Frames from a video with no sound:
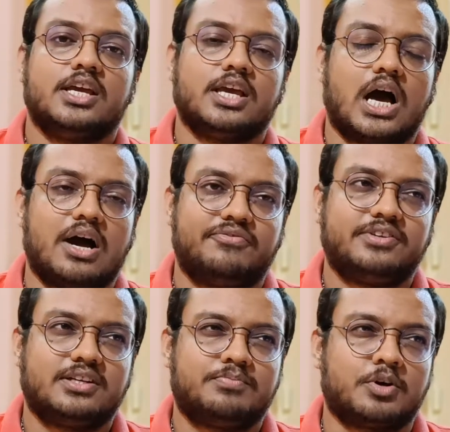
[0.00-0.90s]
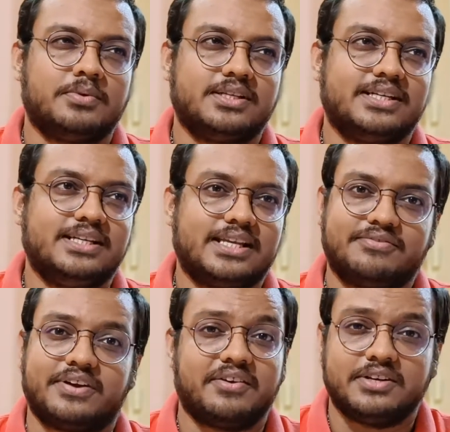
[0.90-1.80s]
After probably reading like
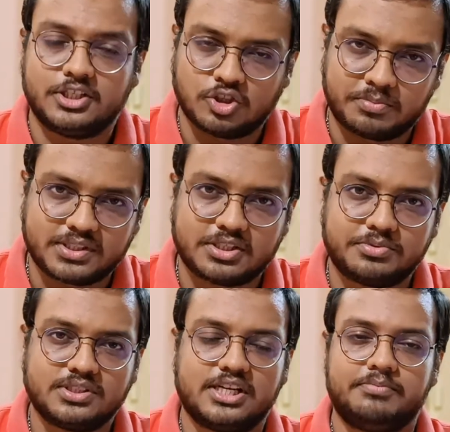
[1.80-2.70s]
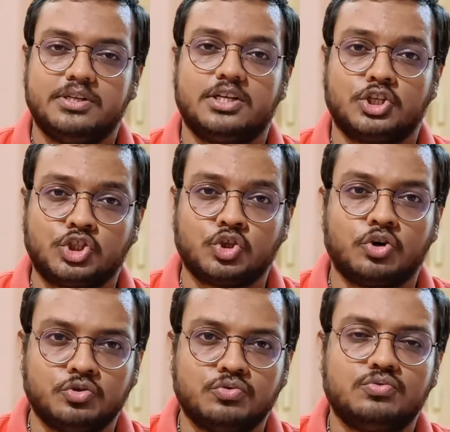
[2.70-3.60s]
500 job descriptions, let me assure
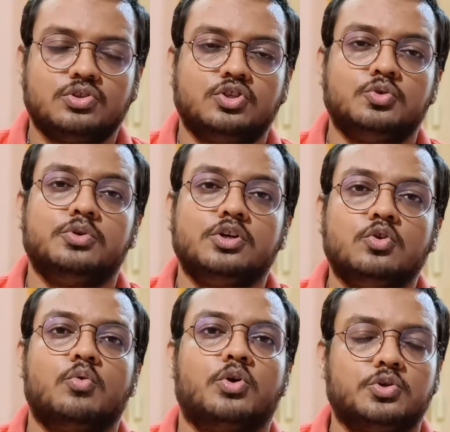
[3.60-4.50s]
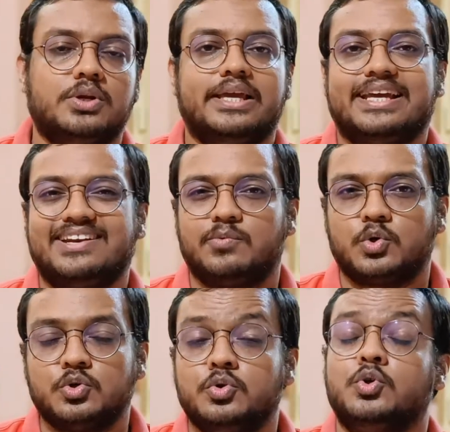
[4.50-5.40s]
you, you will know what you like and
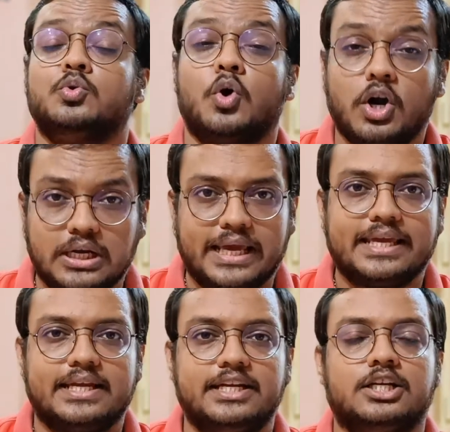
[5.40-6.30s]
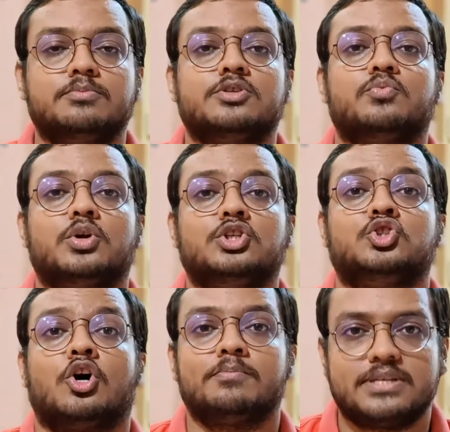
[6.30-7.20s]
what you do not like in terms of what
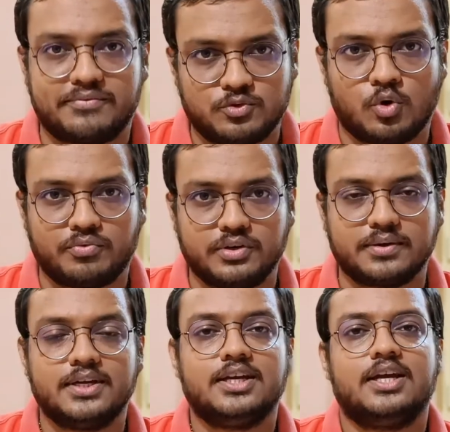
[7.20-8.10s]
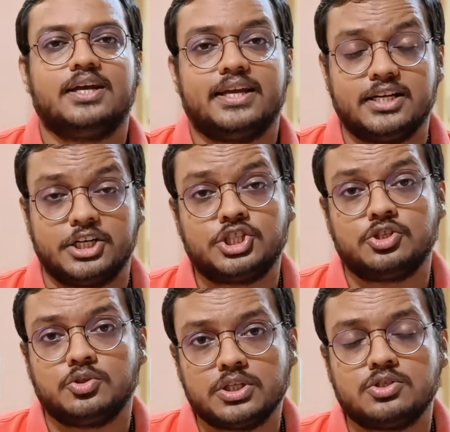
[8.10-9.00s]
jobs have to offer. In addition
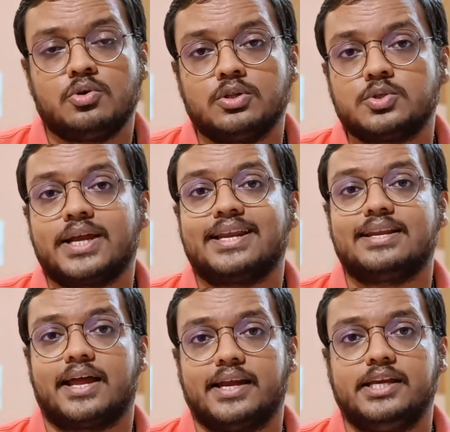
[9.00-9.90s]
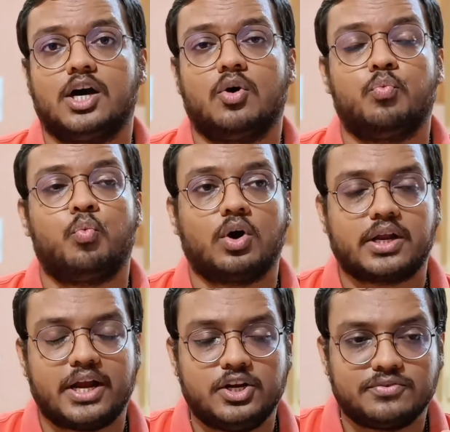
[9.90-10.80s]
to this, you also get an idea of what
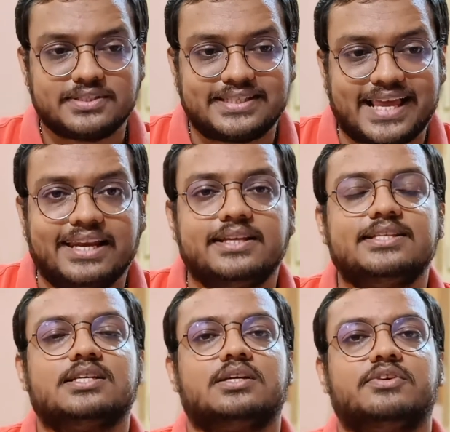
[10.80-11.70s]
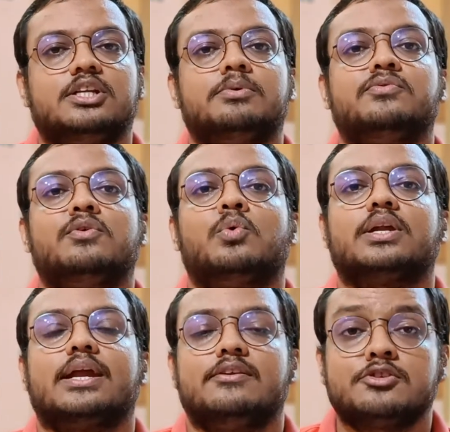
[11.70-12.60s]
kind of salaries are available for what
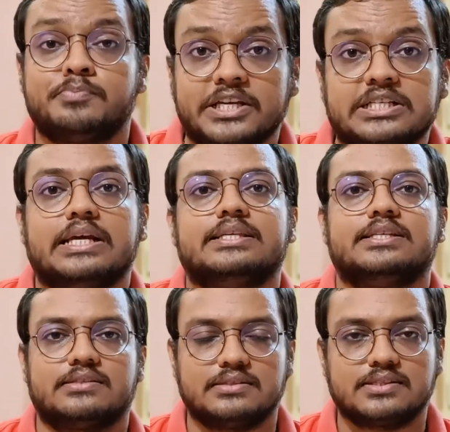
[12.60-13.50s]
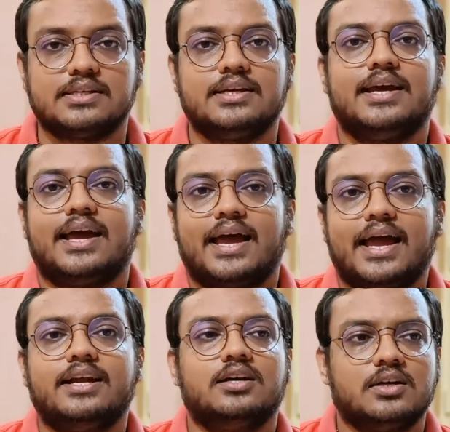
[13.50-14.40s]
kind of specializations
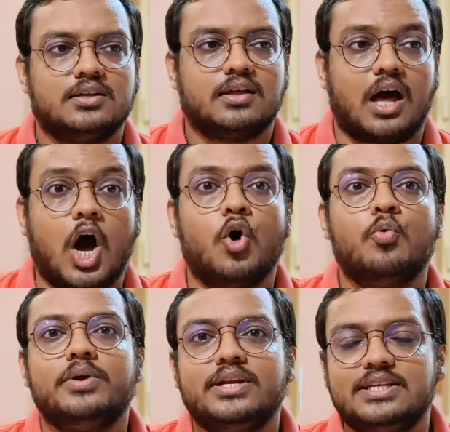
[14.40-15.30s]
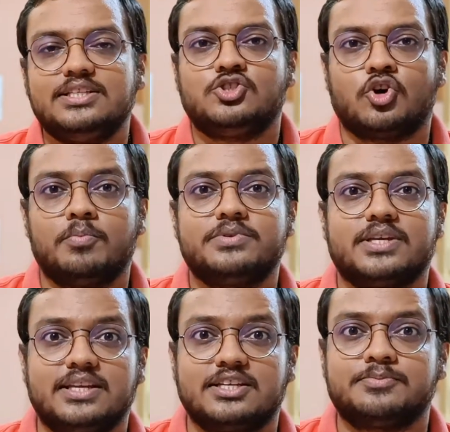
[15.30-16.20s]
and how many jobs
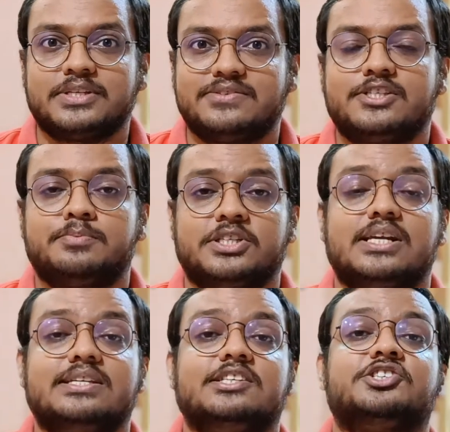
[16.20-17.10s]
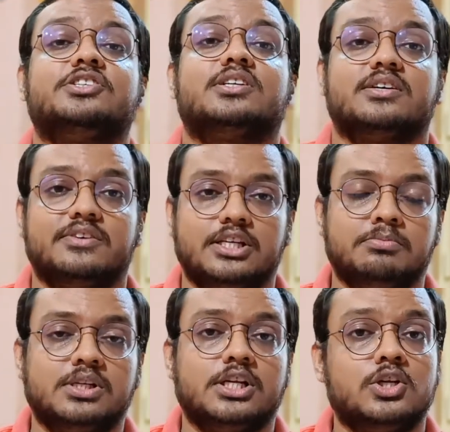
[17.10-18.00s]
in a specific specialization are
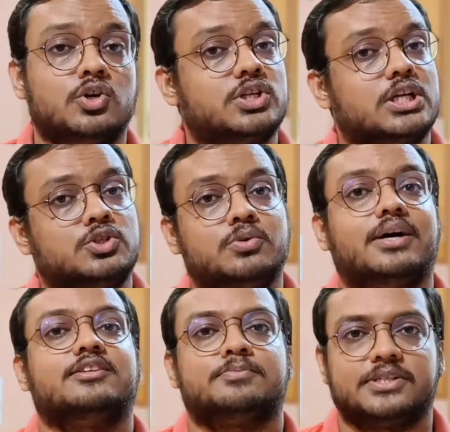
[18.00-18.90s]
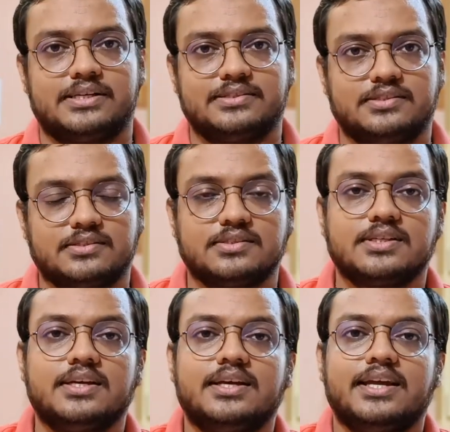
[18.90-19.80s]
available in contrast to other specializations.
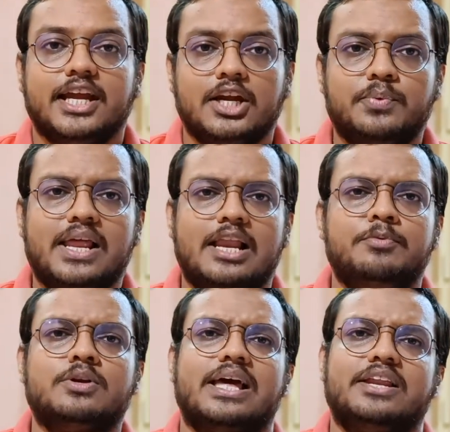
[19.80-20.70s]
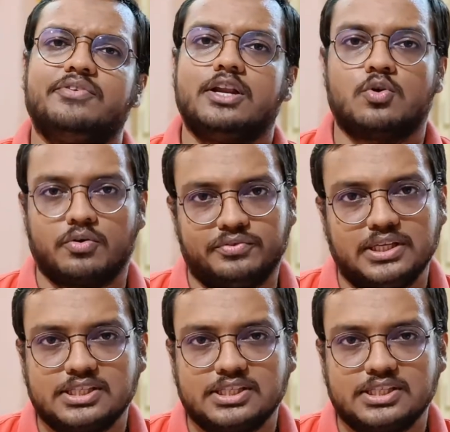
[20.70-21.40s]
It will help you clarify a lot of things,